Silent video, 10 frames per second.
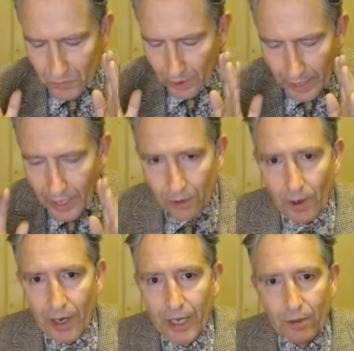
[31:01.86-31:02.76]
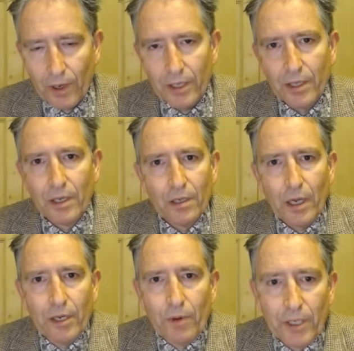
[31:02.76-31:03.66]
any way
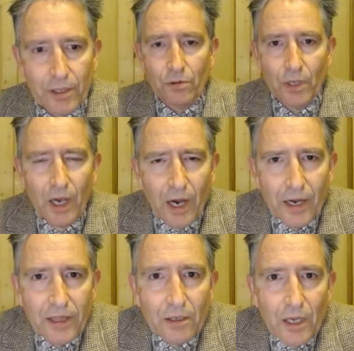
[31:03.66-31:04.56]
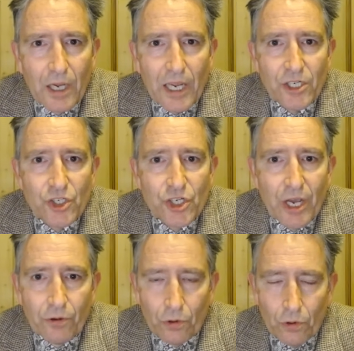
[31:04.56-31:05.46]
you can. I think in
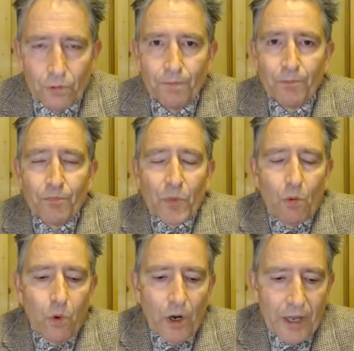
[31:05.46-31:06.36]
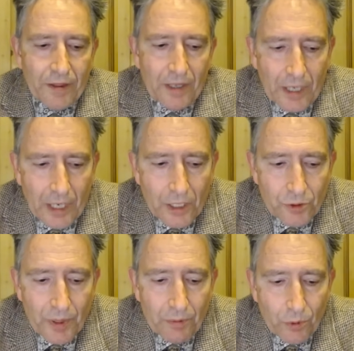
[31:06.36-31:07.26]
general, what I think English
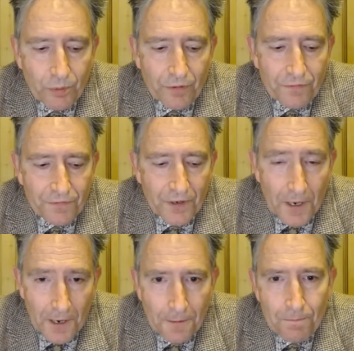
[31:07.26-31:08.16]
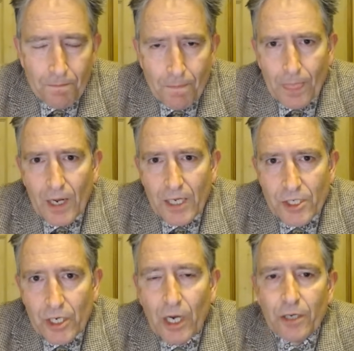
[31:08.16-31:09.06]
people prefer is a
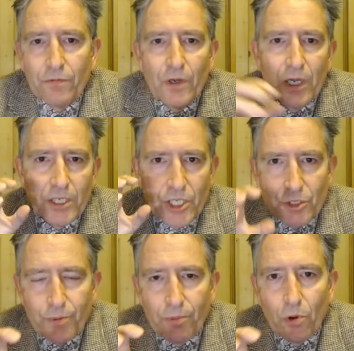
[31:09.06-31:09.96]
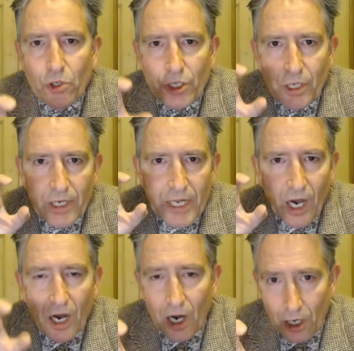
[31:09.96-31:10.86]
kind of disproportionately
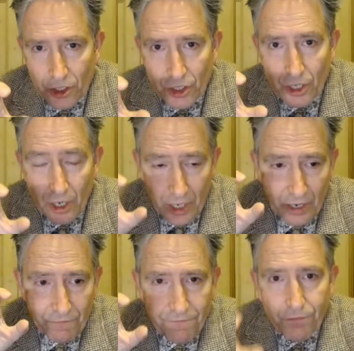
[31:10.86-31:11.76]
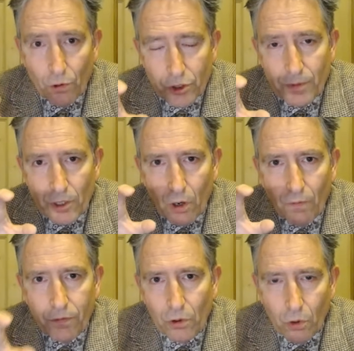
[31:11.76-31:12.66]
harsh enforcement of the
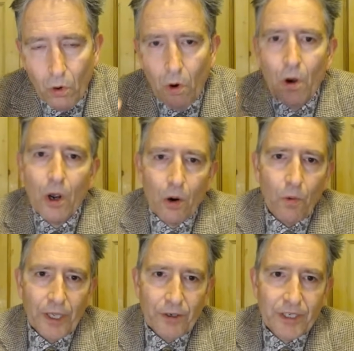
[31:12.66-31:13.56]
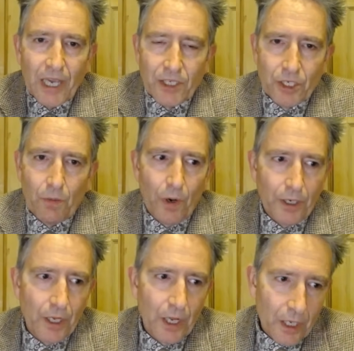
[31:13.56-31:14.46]
law, where you get someone,
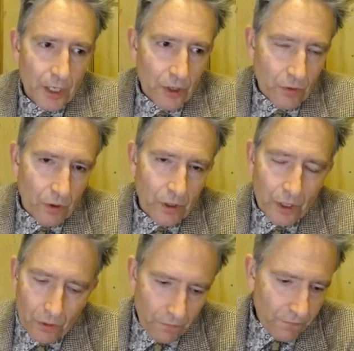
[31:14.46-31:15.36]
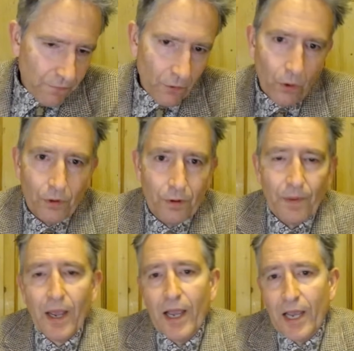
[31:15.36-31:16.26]
you floor them,
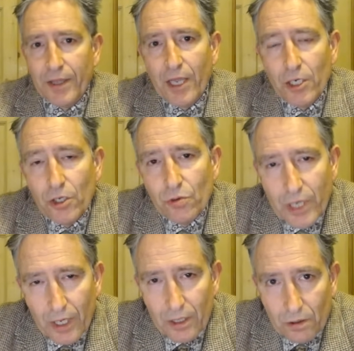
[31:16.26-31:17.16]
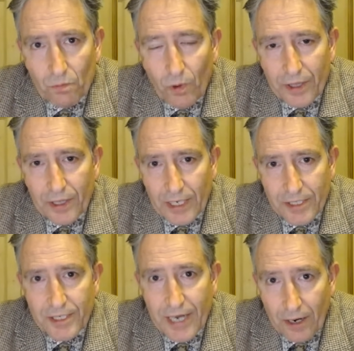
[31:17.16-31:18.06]
and then you kick them when they're
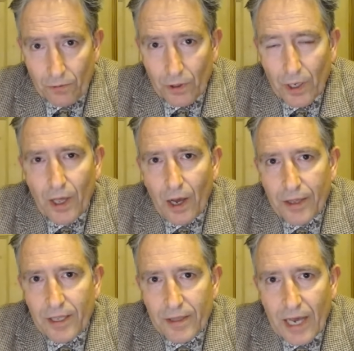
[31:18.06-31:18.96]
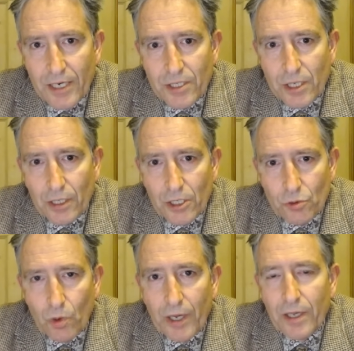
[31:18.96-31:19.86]
down. I think that is the English
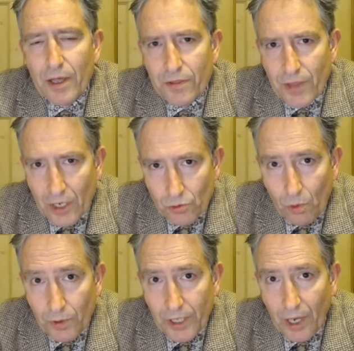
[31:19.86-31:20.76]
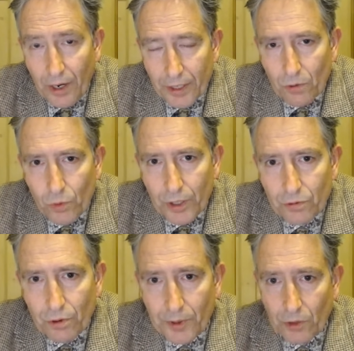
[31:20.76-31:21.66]
way. That's what we like with
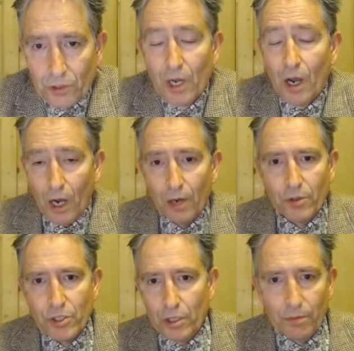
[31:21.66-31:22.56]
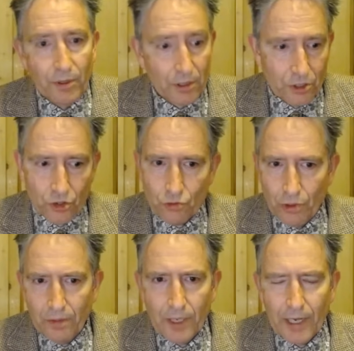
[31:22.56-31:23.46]
criminals. I would certainly be
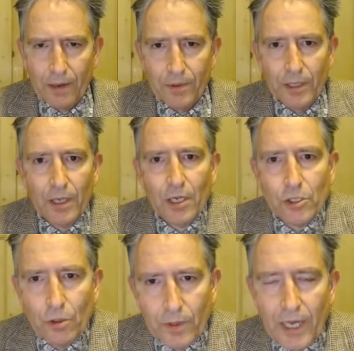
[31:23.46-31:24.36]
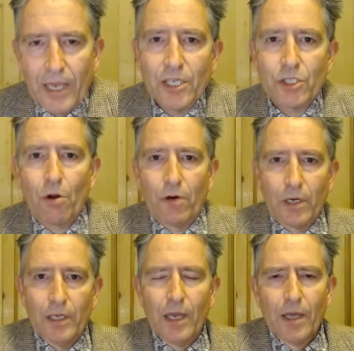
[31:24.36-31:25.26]
extremely happy to do with that. Historically,
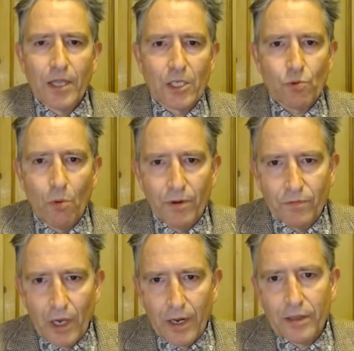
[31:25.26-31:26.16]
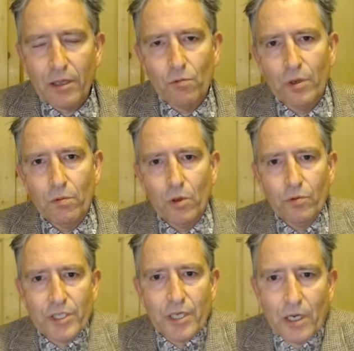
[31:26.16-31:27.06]
that's what we've done. I think we will
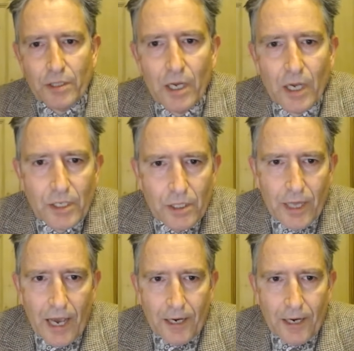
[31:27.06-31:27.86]
return to that.